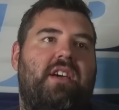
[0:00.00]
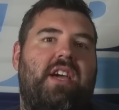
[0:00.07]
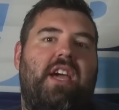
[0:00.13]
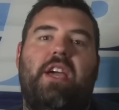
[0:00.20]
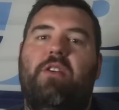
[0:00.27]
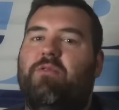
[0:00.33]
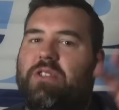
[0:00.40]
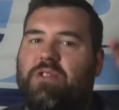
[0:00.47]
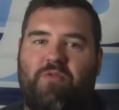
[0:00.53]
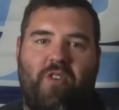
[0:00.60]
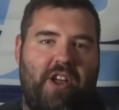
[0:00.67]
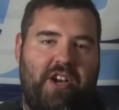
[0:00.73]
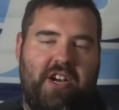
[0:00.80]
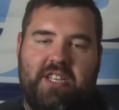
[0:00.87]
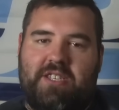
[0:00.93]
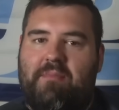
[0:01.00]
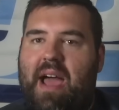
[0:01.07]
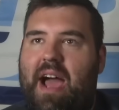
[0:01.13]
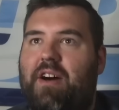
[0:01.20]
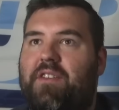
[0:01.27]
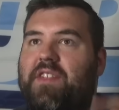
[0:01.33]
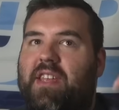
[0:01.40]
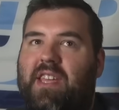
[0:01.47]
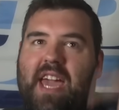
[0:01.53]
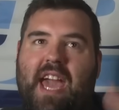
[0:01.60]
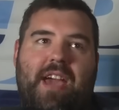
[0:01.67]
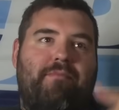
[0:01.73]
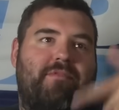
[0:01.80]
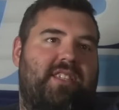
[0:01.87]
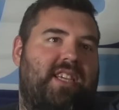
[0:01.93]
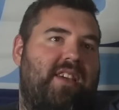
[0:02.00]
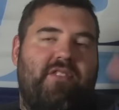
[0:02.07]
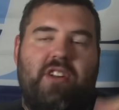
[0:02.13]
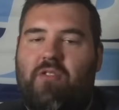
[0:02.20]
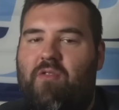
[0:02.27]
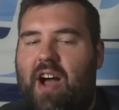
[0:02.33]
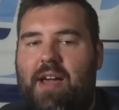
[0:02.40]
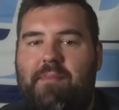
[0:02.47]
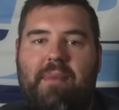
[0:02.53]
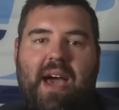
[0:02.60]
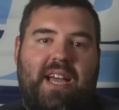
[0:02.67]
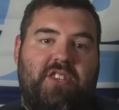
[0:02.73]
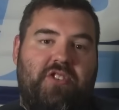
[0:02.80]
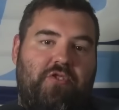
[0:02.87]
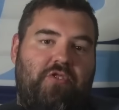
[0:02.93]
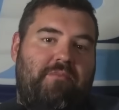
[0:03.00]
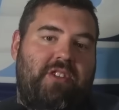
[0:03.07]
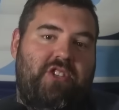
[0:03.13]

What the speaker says: he was running his mouth and Cam was giving it right back to him.